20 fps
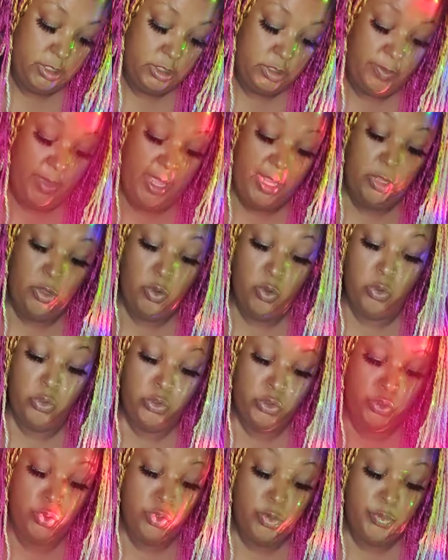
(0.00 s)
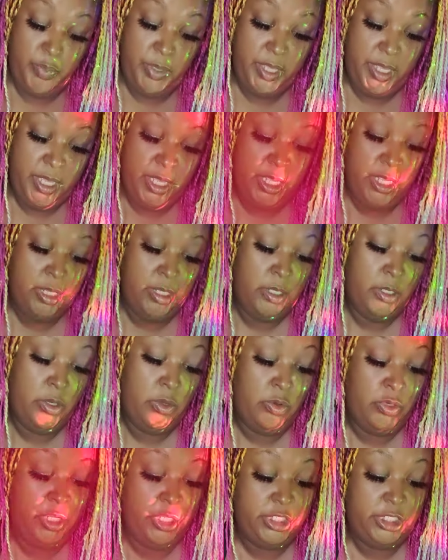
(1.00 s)
Somebody going to do a bid
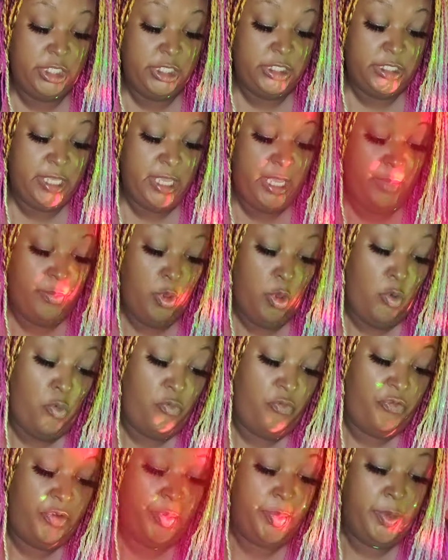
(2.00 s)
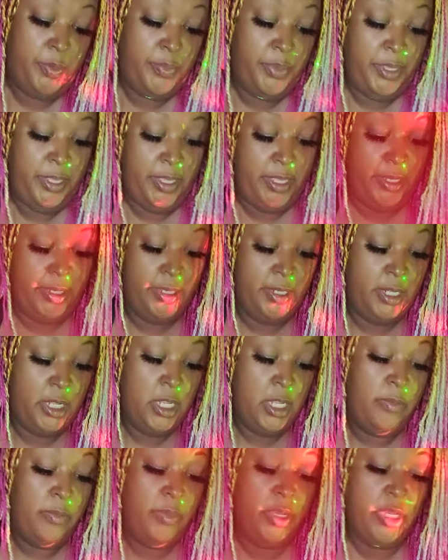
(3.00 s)
or they just came home from a bid.
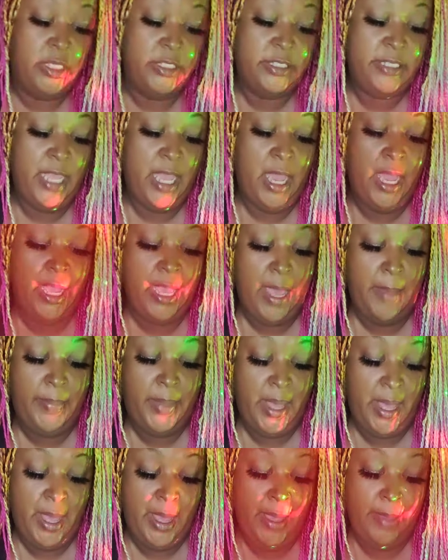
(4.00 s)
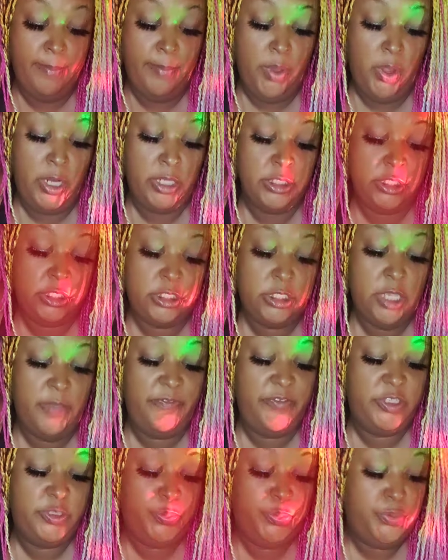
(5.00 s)
Because now I got behind bars,
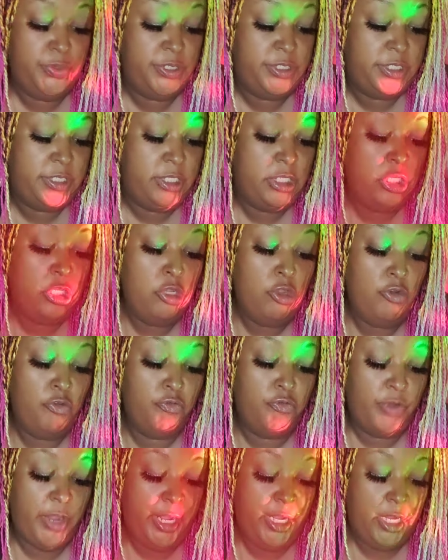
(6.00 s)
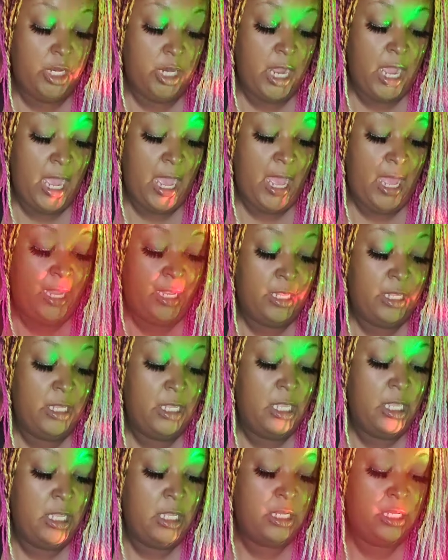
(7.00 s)
toughest prison, Riker
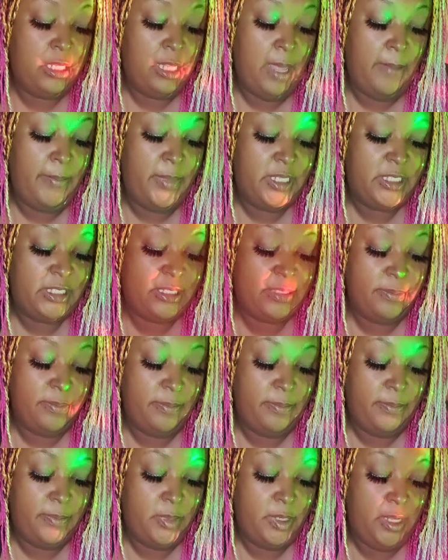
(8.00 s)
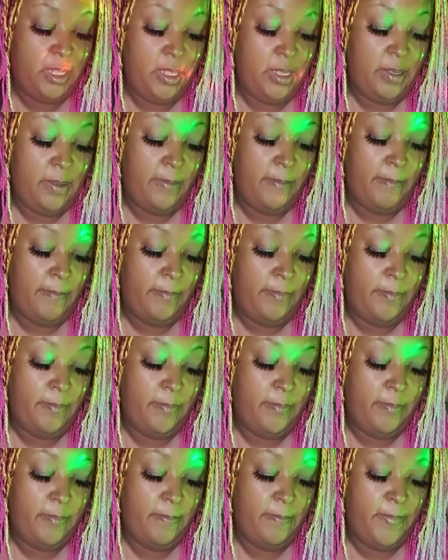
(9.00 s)
Island, La, Mas La
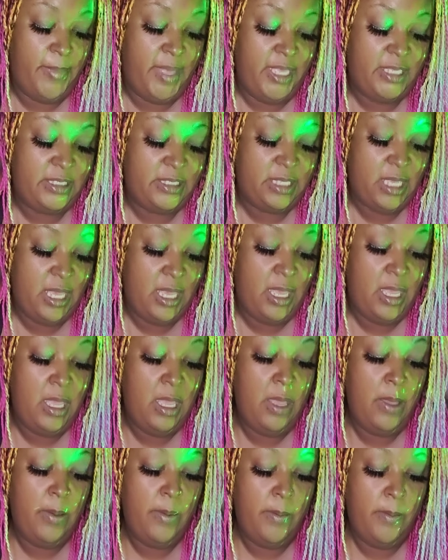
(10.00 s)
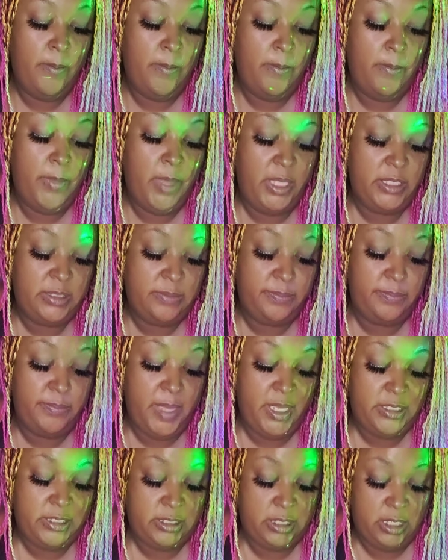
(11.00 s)
Mesa, Mas
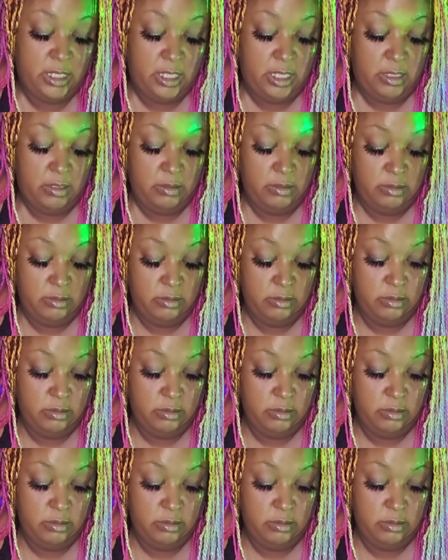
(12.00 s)
Mexico.